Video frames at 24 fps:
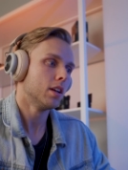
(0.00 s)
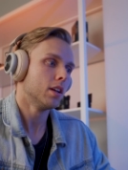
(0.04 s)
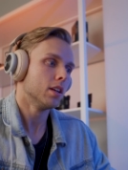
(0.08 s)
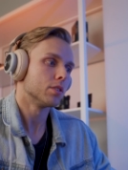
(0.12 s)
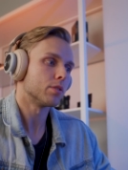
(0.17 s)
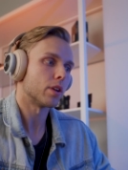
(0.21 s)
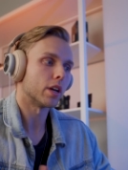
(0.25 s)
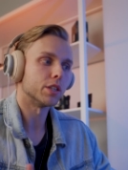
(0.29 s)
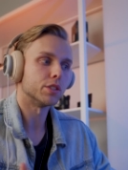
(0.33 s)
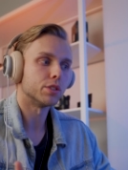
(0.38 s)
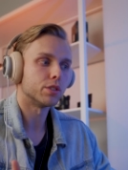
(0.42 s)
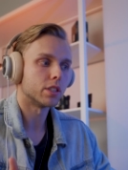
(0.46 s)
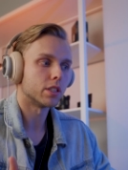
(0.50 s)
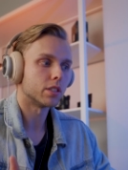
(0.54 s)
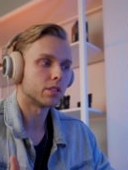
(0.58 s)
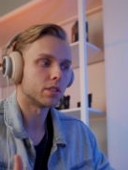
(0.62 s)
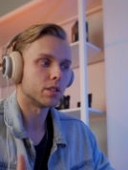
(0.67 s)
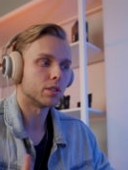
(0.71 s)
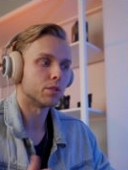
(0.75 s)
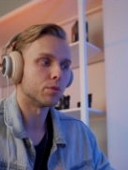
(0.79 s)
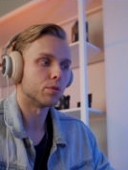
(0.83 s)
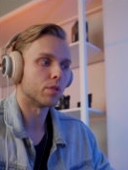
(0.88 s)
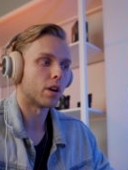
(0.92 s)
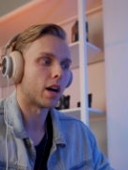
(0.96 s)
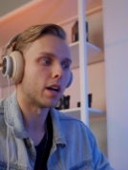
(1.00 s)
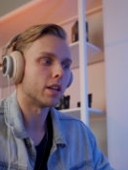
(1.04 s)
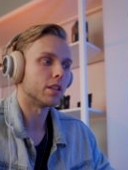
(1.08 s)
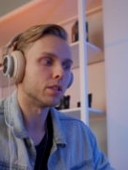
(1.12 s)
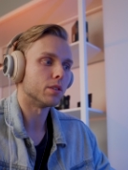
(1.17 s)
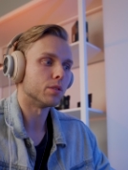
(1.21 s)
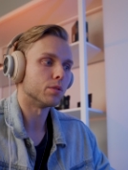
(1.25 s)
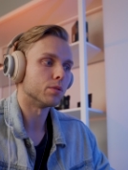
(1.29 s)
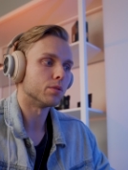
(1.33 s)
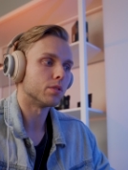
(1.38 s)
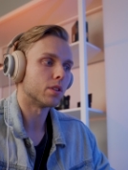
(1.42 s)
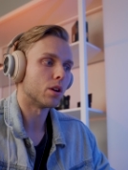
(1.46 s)
So I usually just do
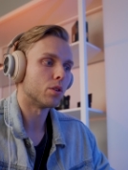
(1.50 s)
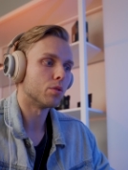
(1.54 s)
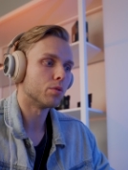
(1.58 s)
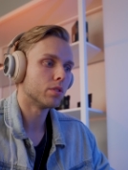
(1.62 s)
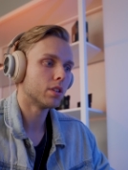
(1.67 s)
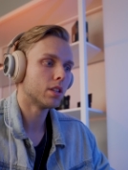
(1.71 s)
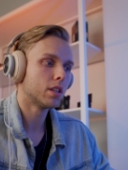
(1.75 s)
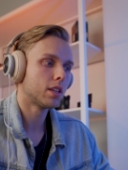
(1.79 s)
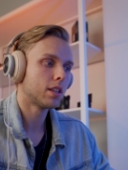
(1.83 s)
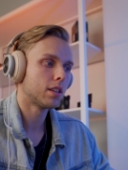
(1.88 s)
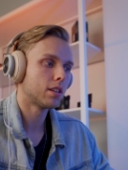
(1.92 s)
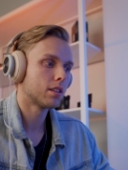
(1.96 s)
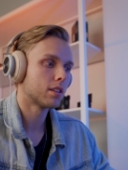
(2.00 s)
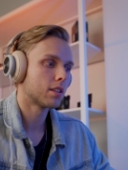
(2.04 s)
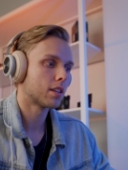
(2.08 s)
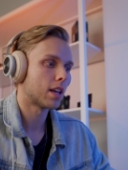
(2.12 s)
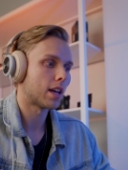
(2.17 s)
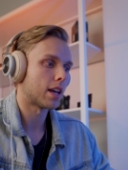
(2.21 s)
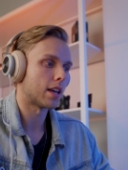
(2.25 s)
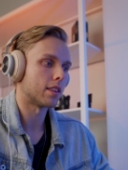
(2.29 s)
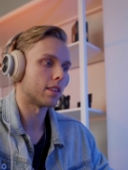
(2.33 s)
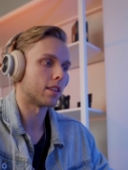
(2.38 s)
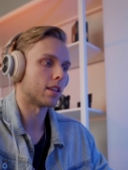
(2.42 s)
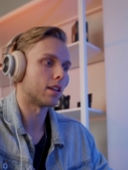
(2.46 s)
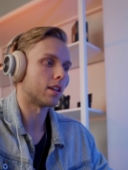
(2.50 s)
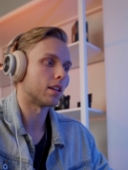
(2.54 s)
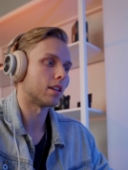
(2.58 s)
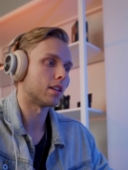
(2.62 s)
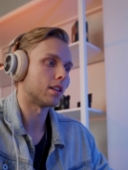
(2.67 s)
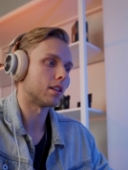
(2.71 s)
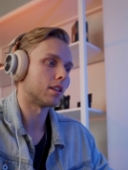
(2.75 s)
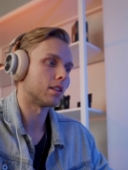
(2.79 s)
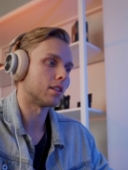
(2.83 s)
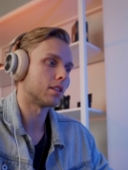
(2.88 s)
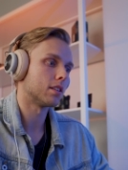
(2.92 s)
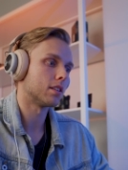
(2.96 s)
unused only, and
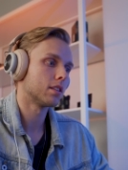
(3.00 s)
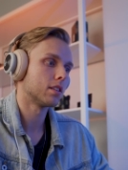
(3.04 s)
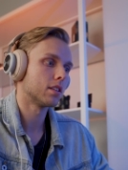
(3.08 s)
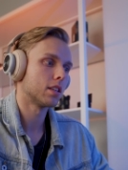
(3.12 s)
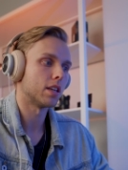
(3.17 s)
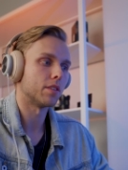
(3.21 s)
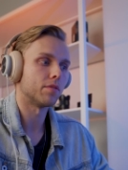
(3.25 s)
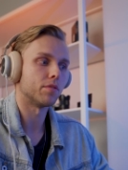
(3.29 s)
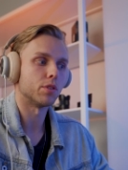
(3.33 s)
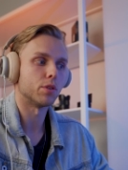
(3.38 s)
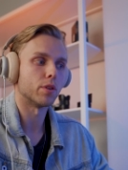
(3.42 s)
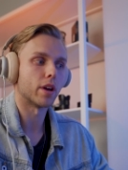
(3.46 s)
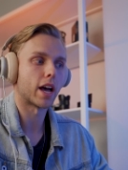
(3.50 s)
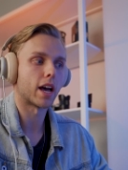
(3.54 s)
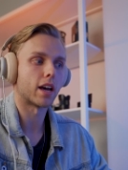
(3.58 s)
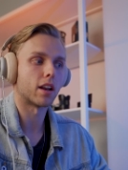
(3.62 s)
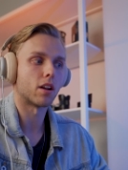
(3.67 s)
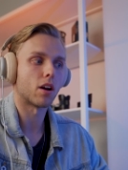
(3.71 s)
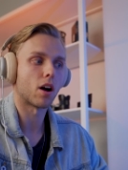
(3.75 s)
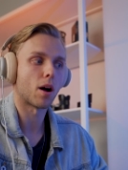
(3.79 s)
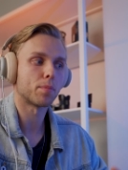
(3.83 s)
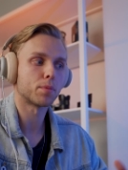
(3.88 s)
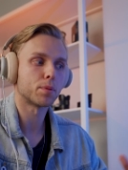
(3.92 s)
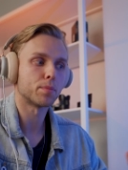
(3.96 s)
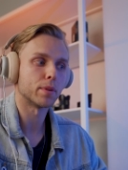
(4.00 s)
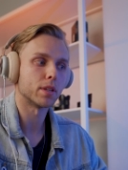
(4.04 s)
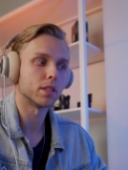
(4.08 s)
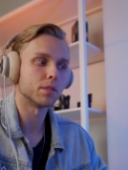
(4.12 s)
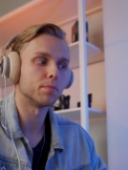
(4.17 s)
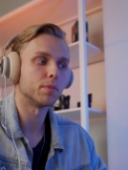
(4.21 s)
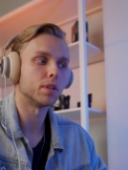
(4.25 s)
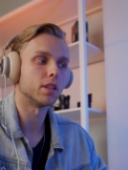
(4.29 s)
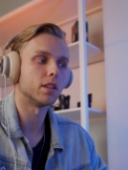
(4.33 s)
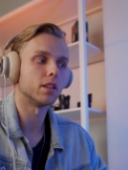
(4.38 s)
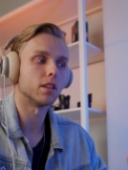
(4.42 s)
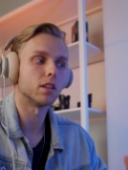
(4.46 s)
then if you had optimized
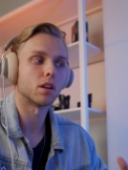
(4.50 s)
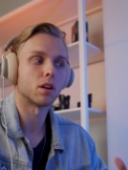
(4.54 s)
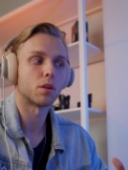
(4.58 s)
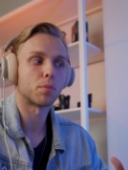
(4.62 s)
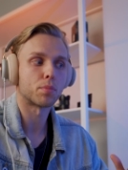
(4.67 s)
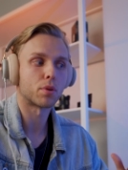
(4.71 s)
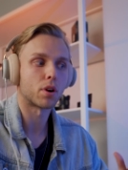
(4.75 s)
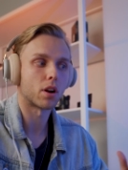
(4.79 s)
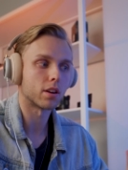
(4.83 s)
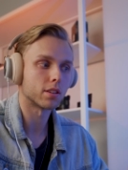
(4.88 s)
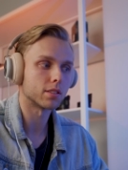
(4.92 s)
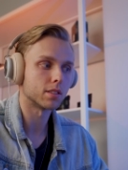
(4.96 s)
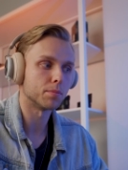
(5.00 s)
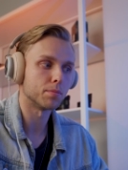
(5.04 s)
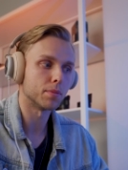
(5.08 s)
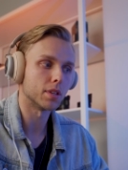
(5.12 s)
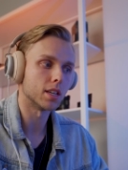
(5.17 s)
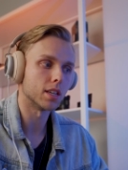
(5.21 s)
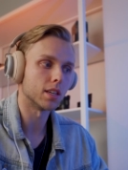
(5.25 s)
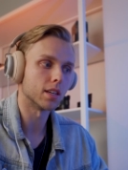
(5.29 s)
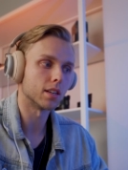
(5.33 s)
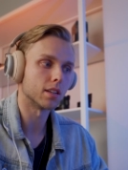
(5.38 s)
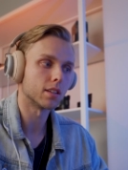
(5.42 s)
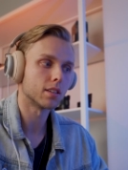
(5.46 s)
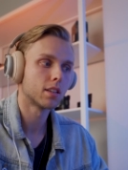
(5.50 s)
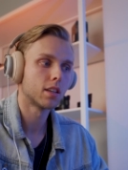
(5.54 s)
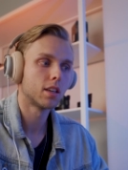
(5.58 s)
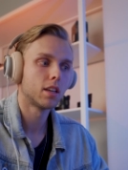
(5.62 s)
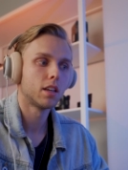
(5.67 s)
media or proxy media,